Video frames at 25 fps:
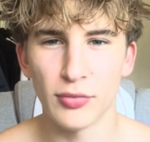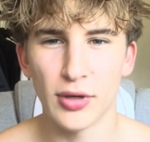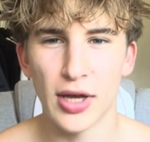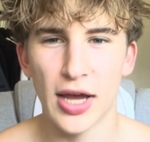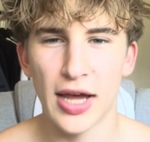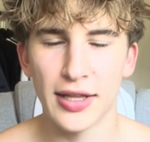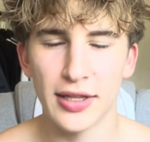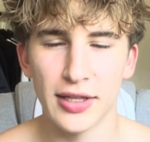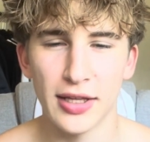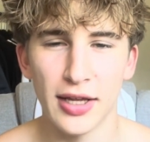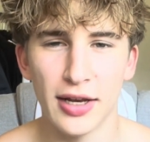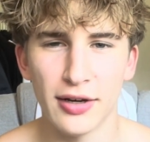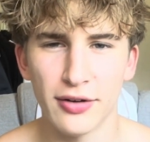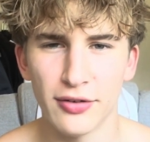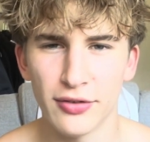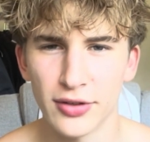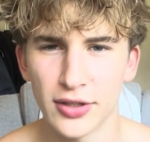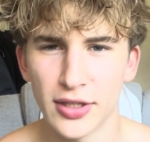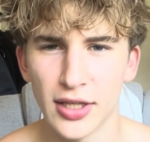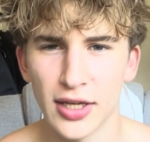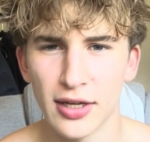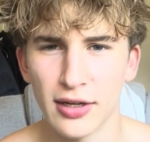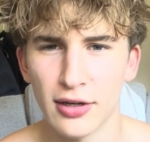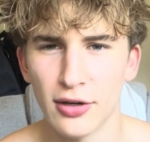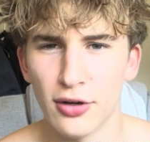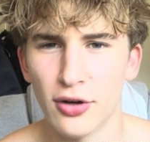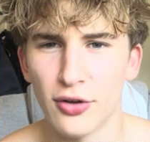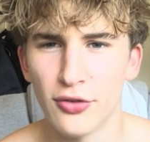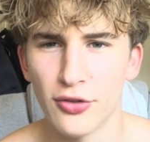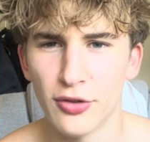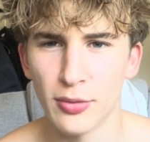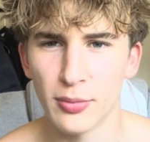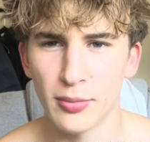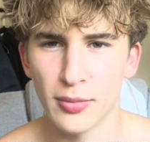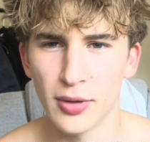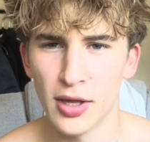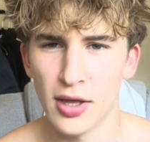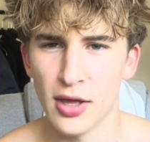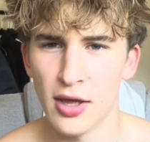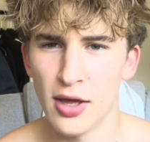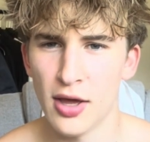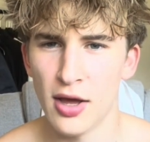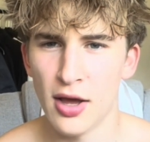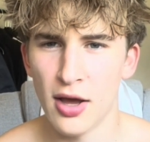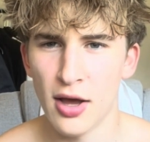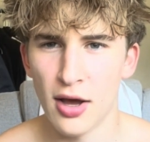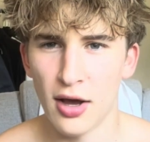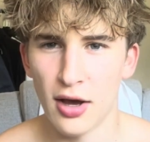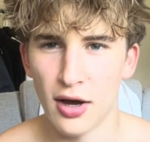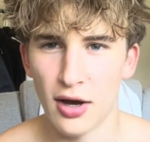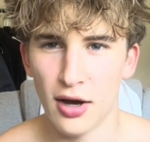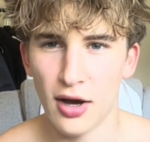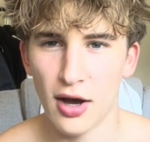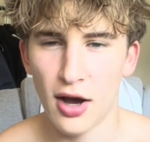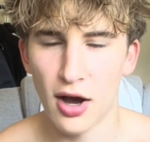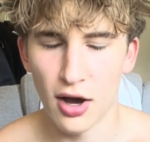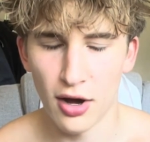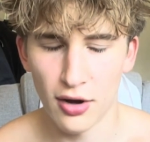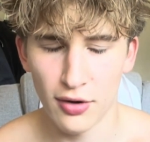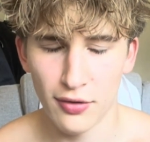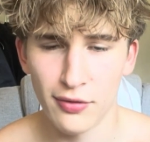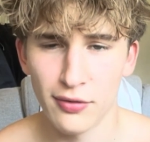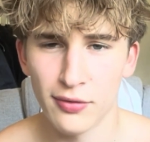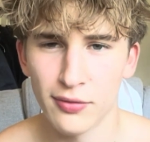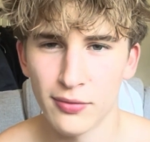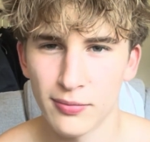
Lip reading: at the end of the day, a lot of them are,